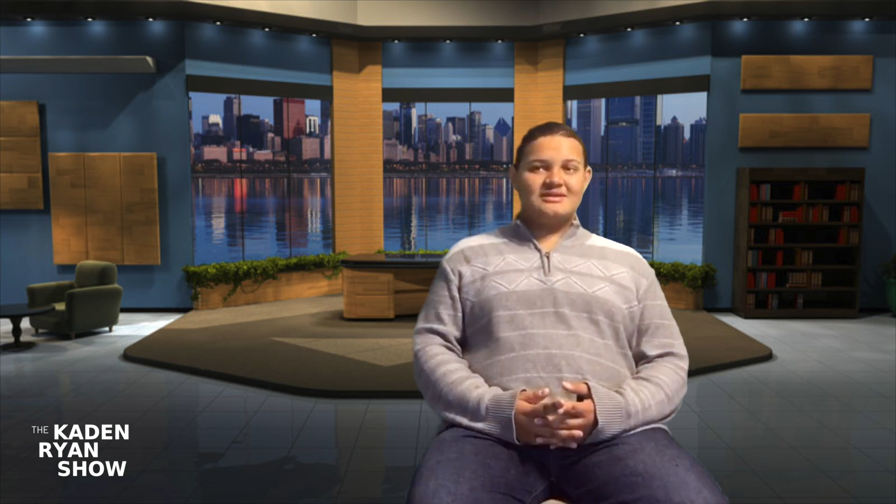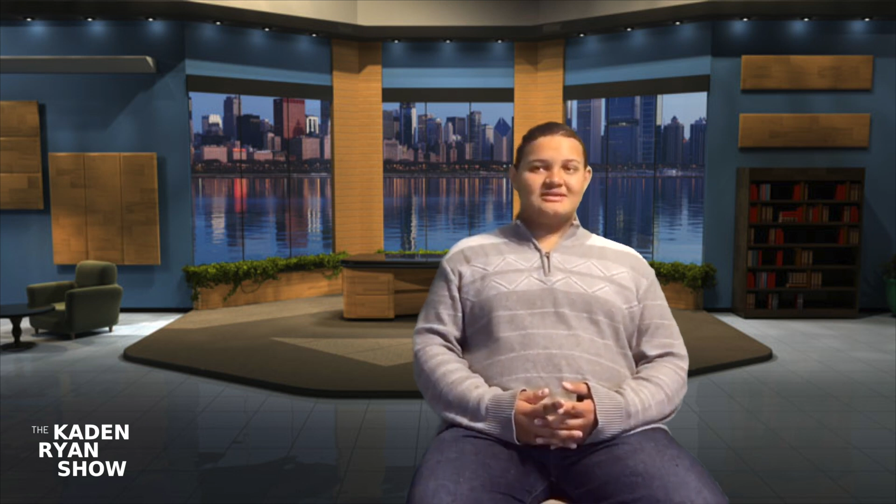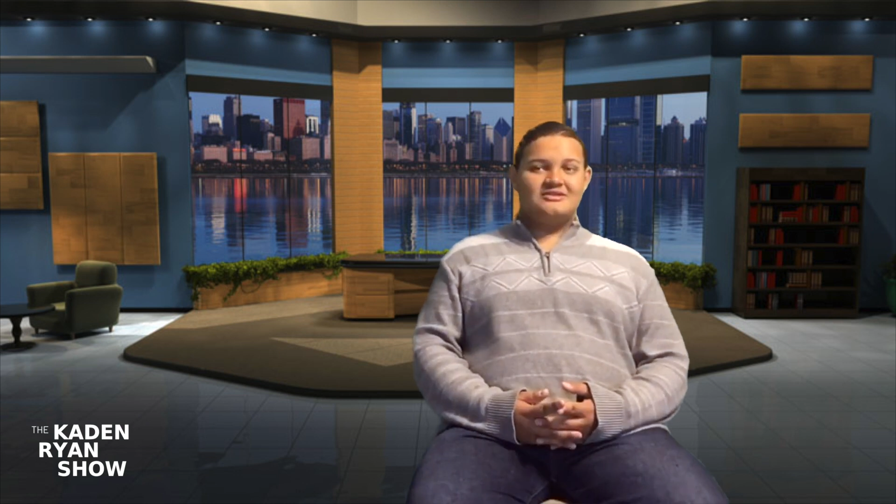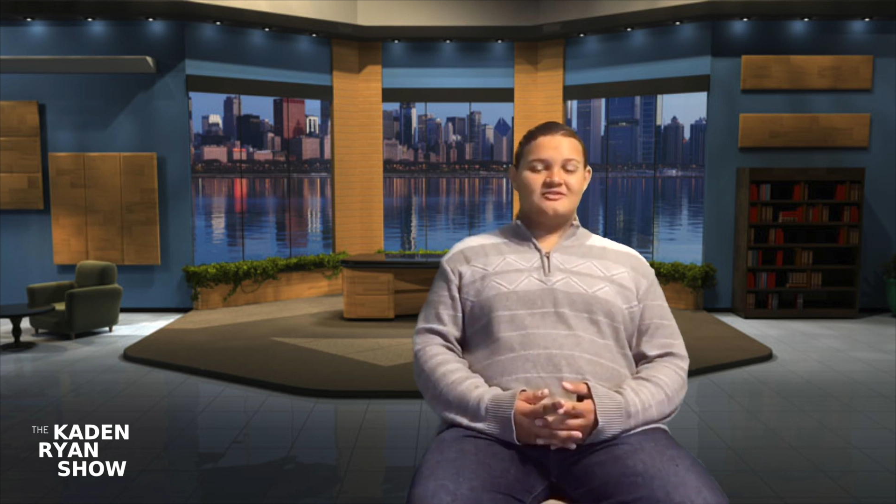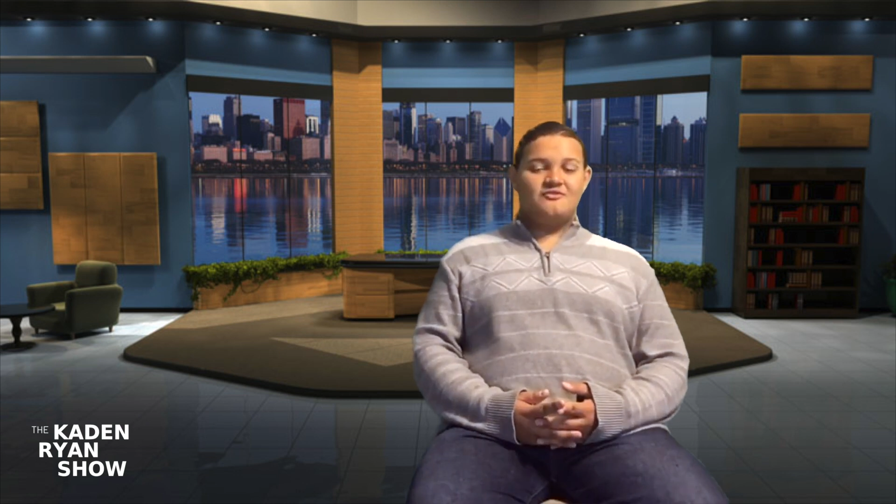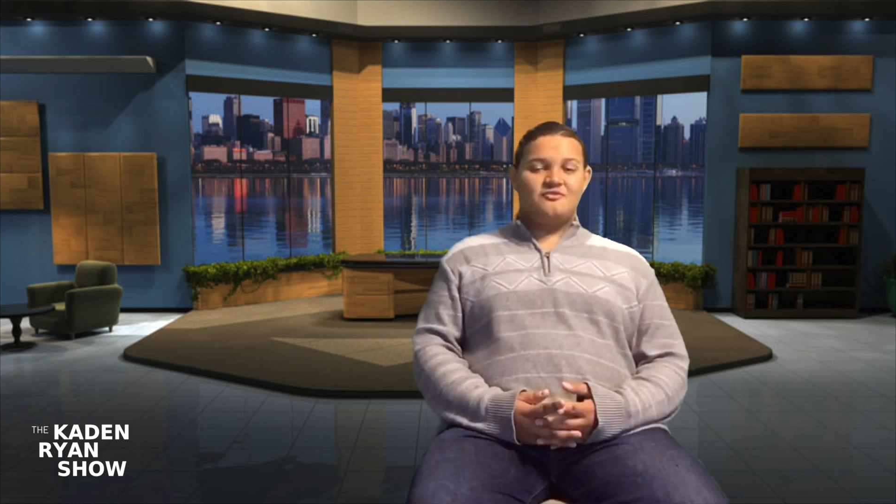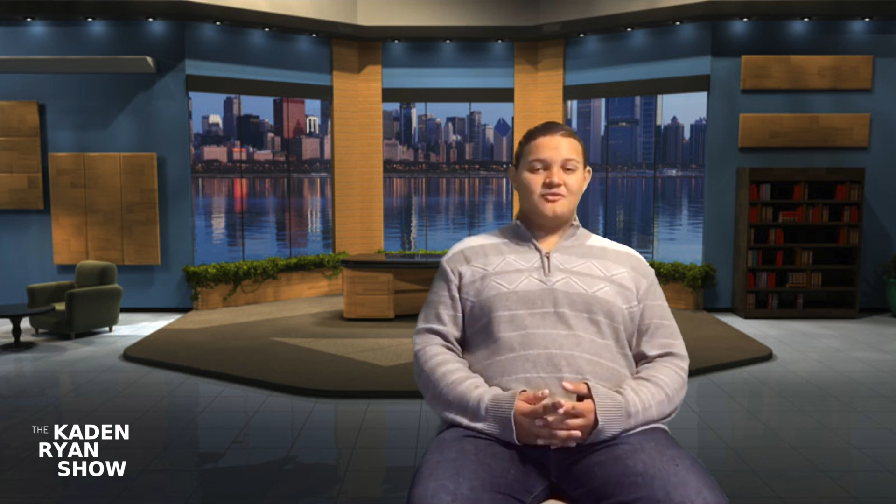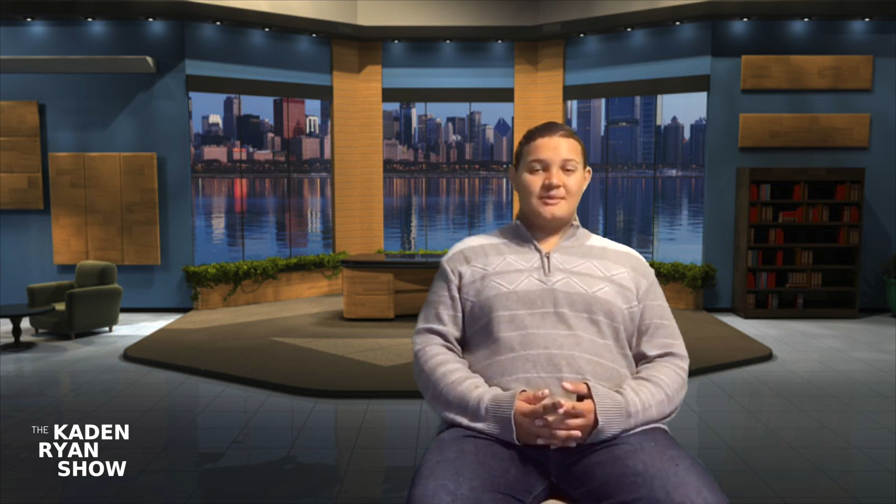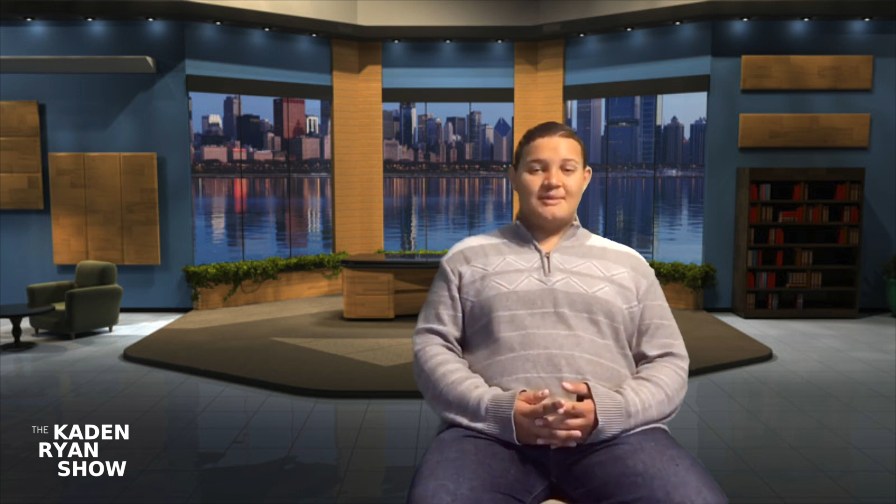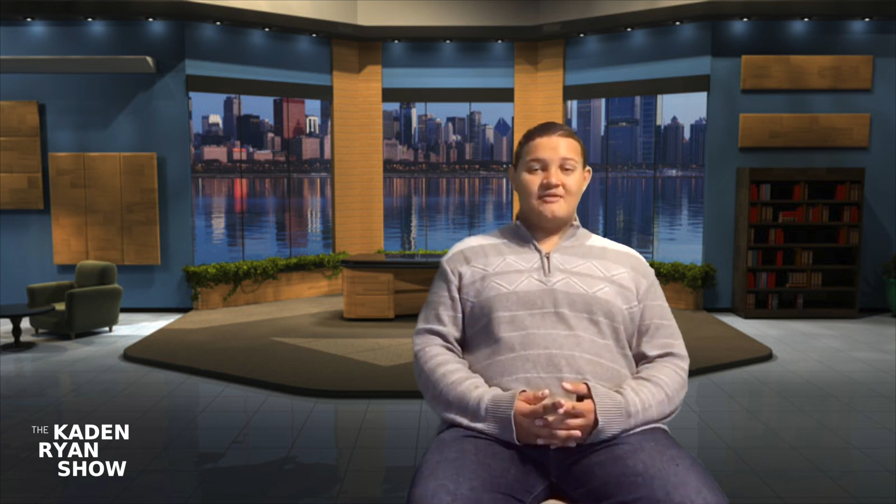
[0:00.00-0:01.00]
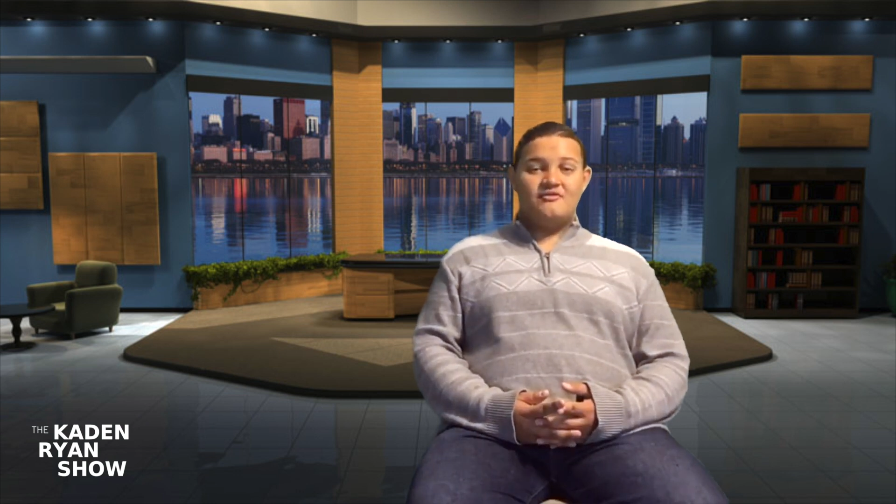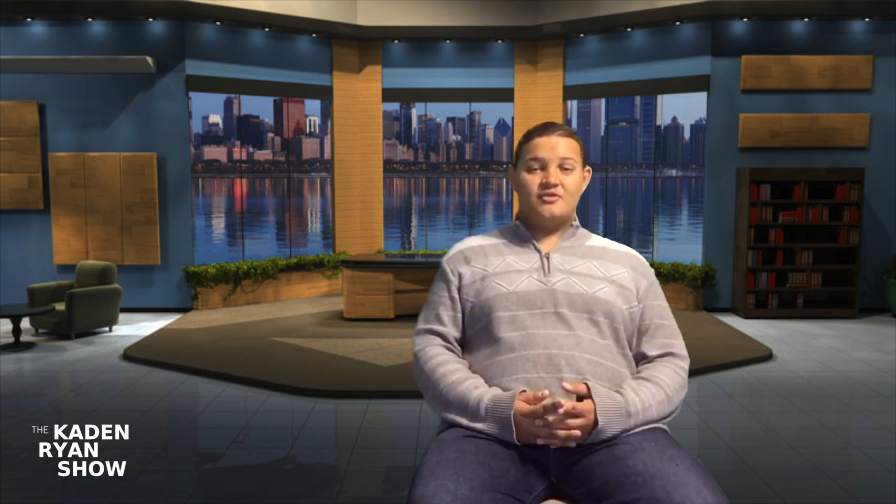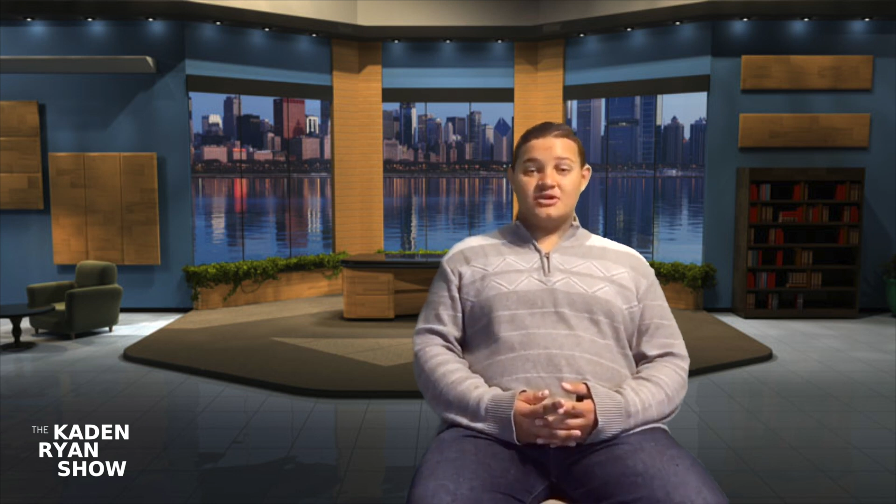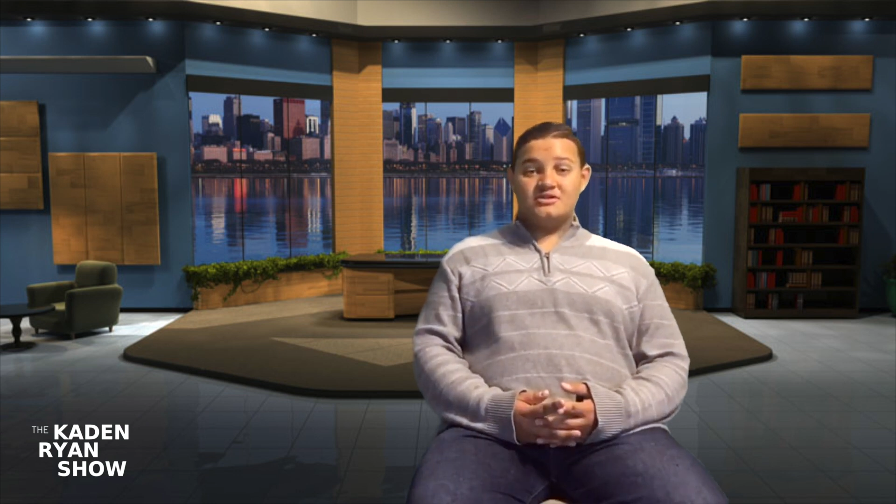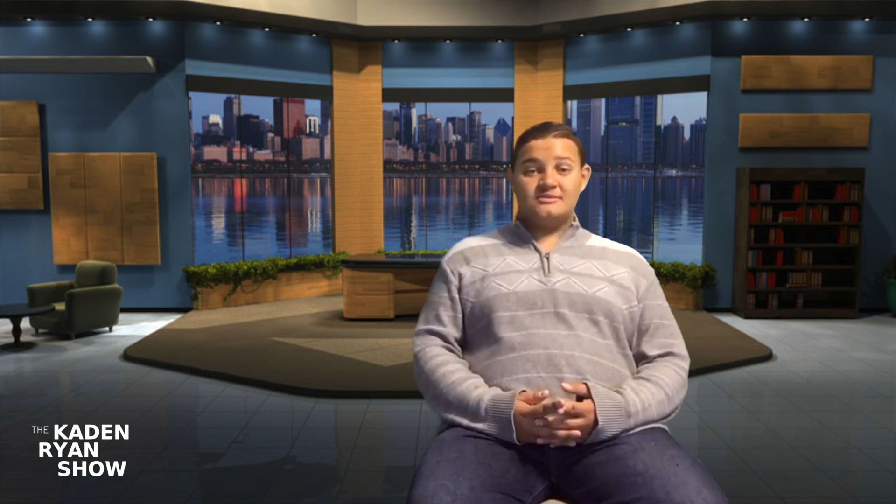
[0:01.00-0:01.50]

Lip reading: They took about 40